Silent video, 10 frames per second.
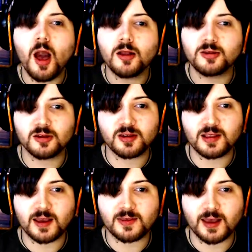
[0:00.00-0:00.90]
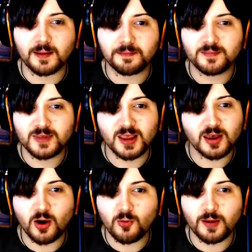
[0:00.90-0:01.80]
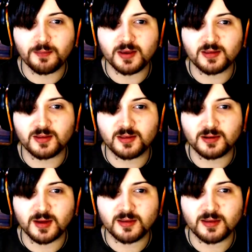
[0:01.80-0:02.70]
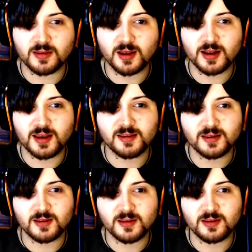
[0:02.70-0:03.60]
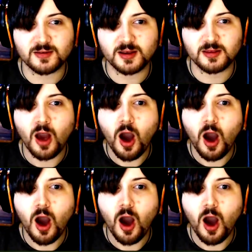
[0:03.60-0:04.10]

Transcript: Just like that, he got one piece of stone and suddenly he's in the Stone Age.